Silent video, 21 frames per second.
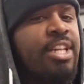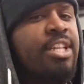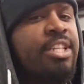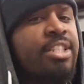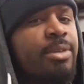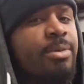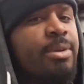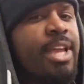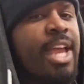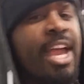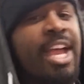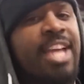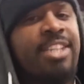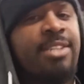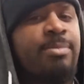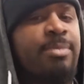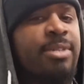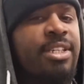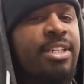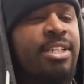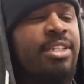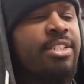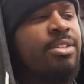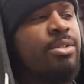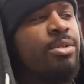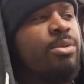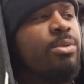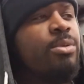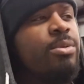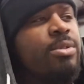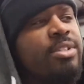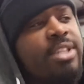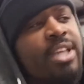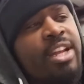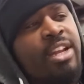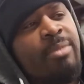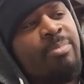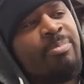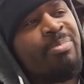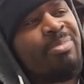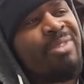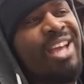So he asked me to set
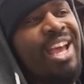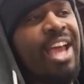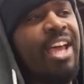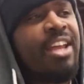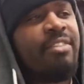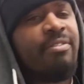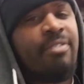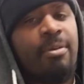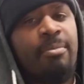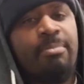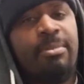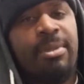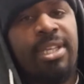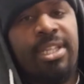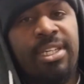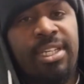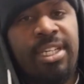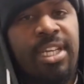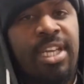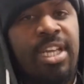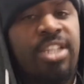up kind of a meet,